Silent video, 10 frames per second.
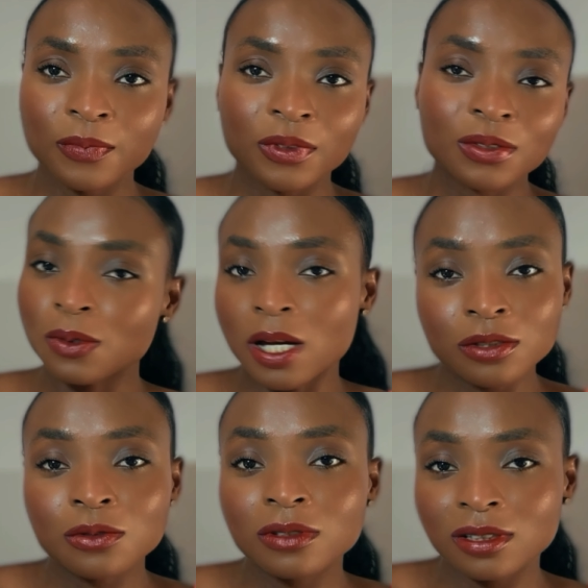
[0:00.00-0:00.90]
So I
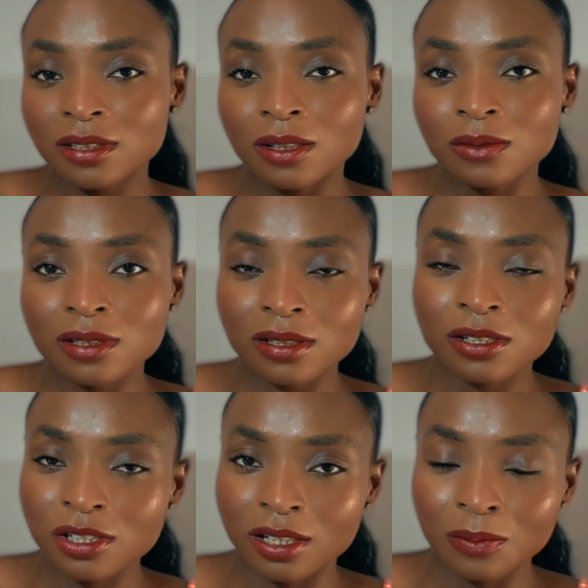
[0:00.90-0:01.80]
know this sounds
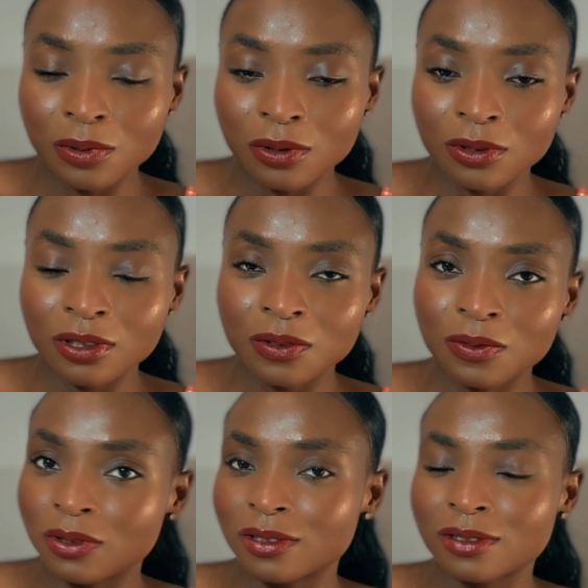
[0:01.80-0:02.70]
cliche, but if
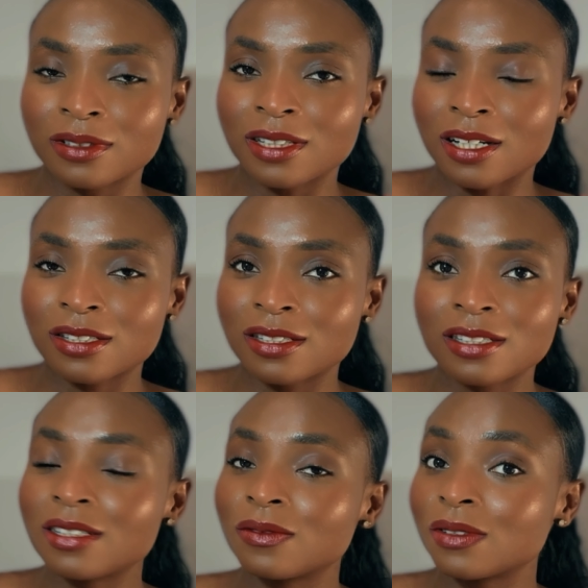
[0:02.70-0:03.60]
you could actually
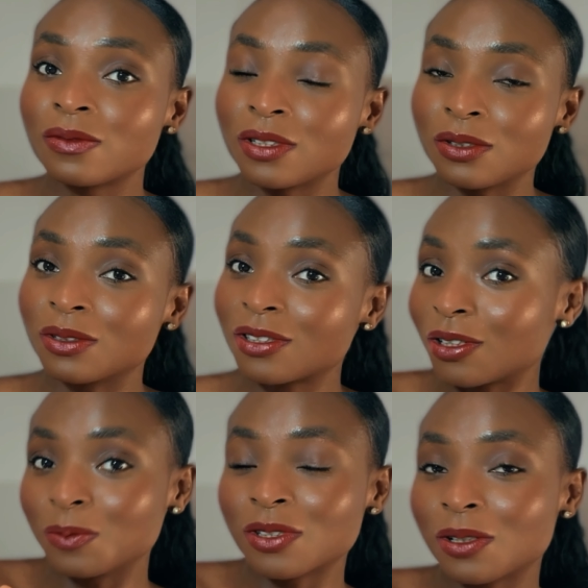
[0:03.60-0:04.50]
give this video a
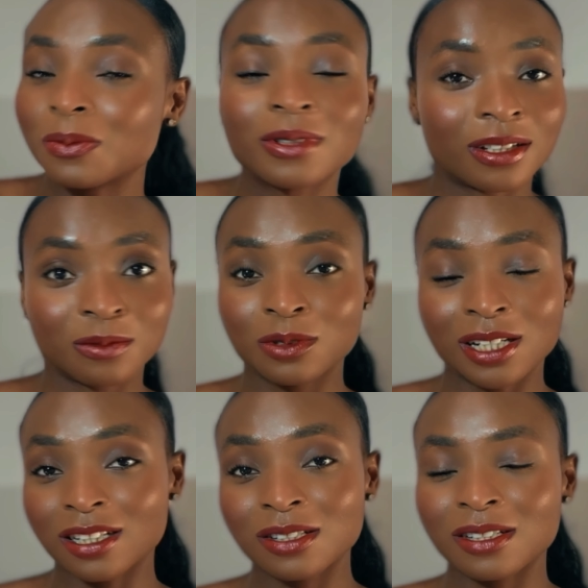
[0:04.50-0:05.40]
thumbs up, that would
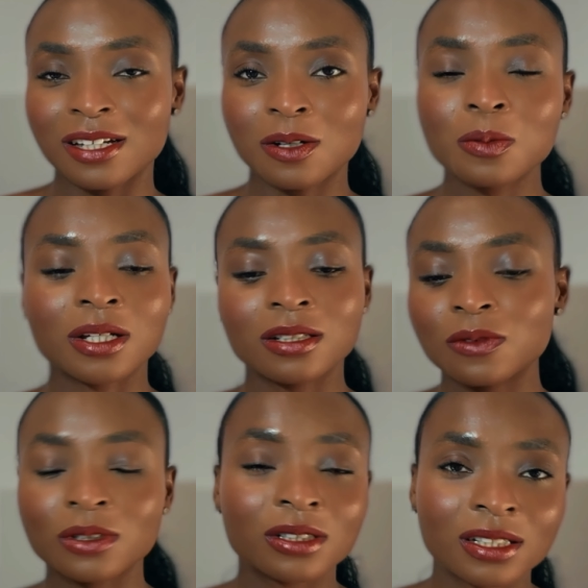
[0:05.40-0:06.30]
actually help. And if
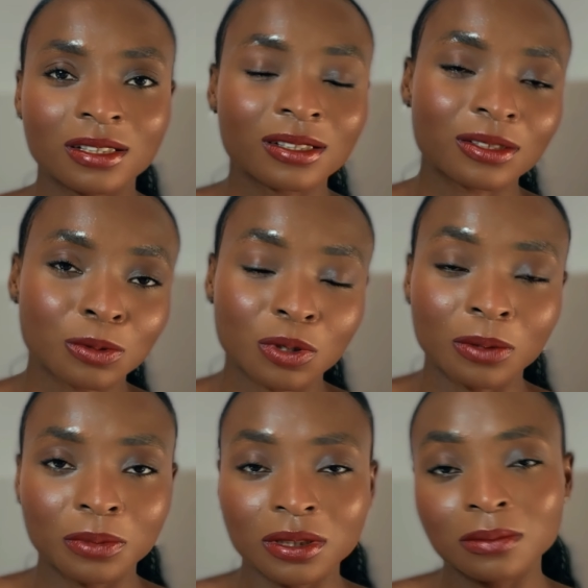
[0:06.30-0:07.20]
you could hit the subscribe
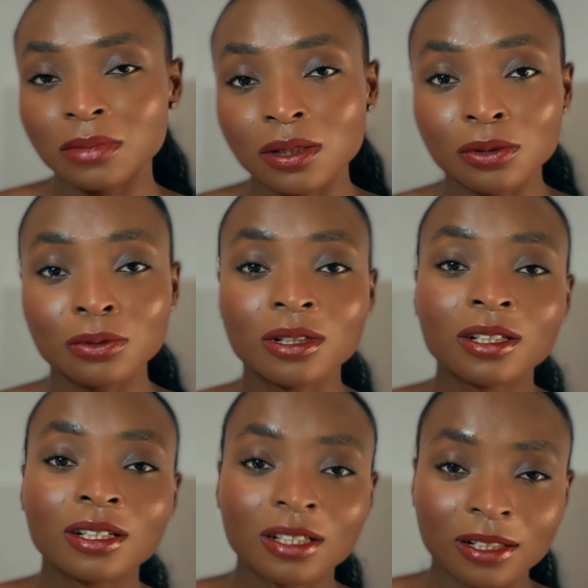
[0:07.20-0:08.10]
button below,
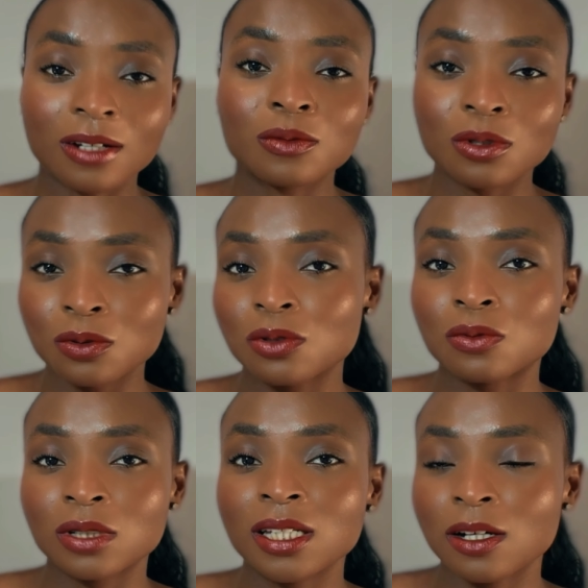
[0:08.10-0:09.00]
that would also
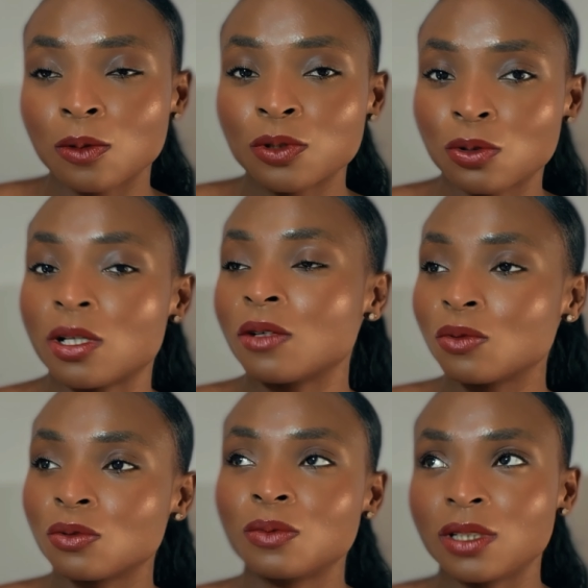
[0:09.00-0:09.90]
really help, so I
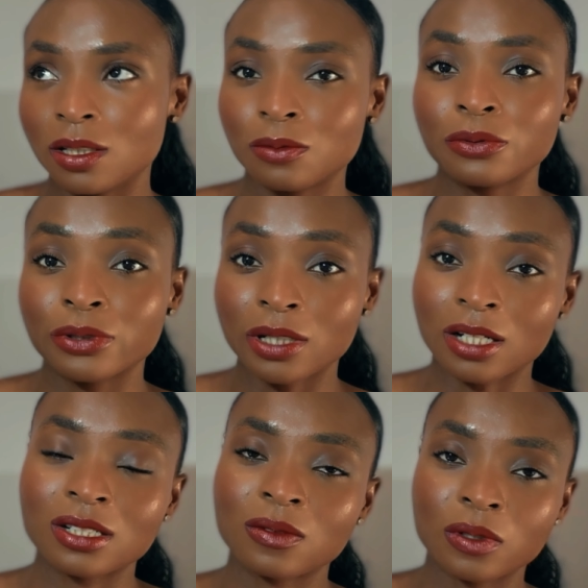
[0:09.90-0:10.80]
will be able to
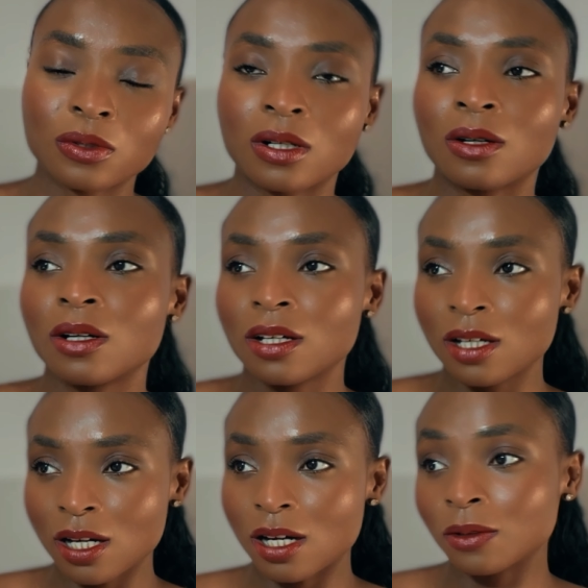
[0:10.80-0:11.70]
actually figure out
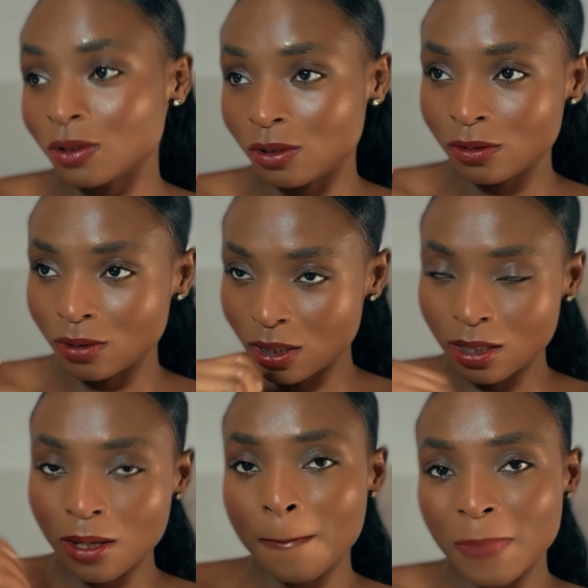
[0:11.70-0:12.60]
how to
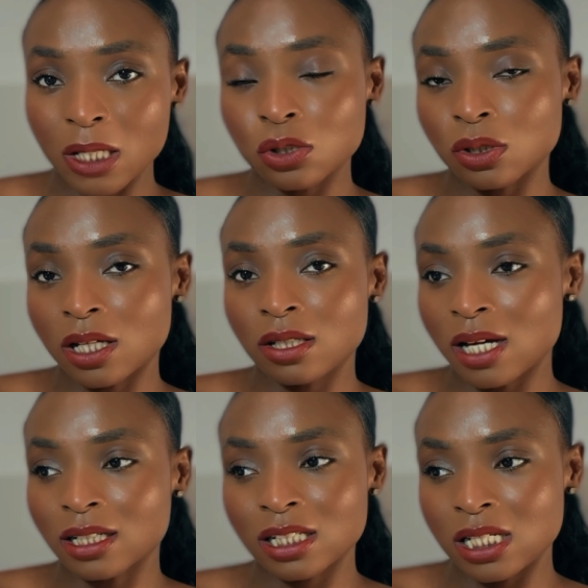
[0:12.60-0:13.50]
make sure that you
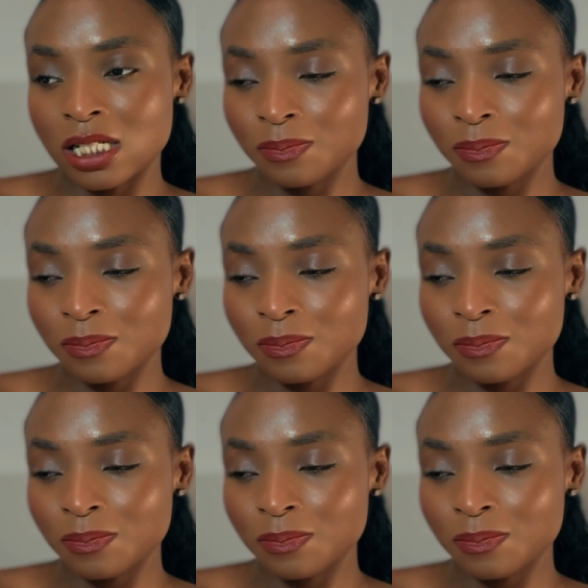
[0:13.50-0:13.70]
actually